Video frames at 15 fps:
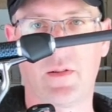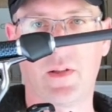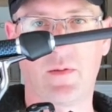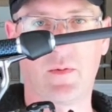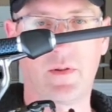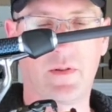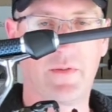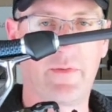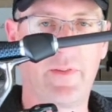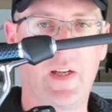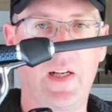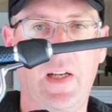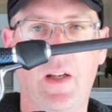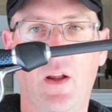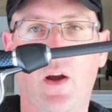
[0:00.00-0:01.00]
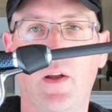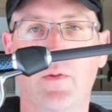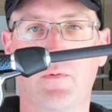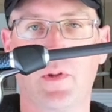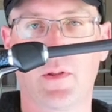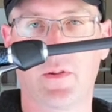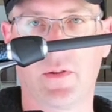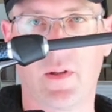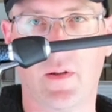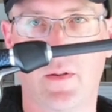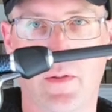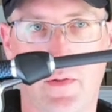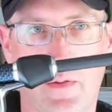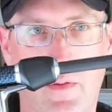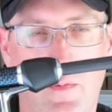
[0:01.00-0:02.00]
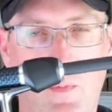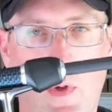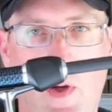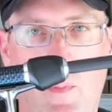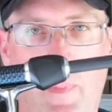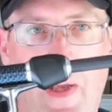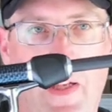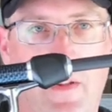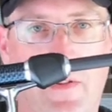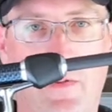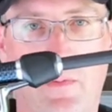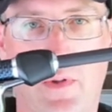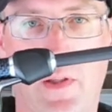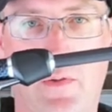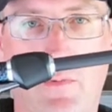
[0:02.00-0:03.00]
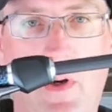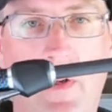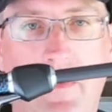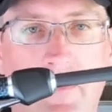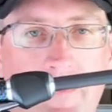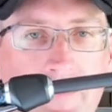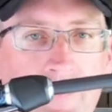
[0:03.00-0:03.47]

This one's a fairly light reel, so it's well balanced with this rod.